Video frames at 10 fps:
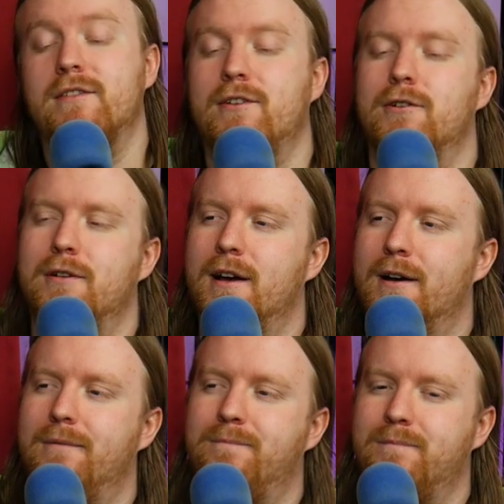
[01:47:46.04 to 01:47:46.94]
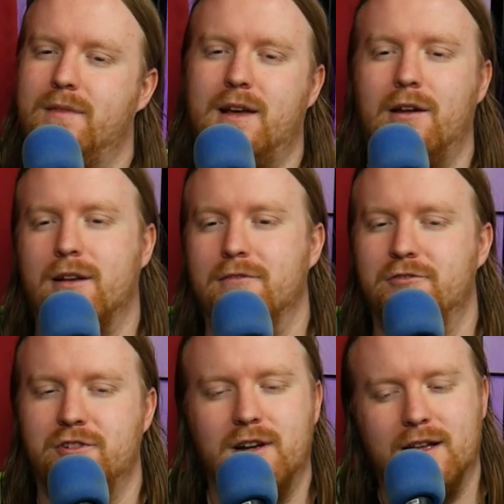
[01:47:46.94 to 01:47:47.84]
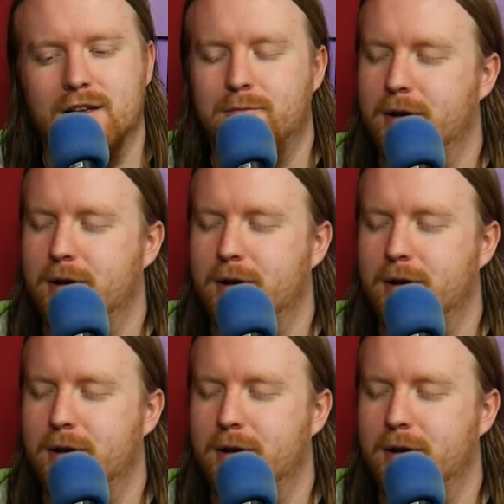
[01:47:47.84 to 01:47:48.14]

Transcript: it too. I'm not gonna yeah. not read bait. I all right. Shit. I love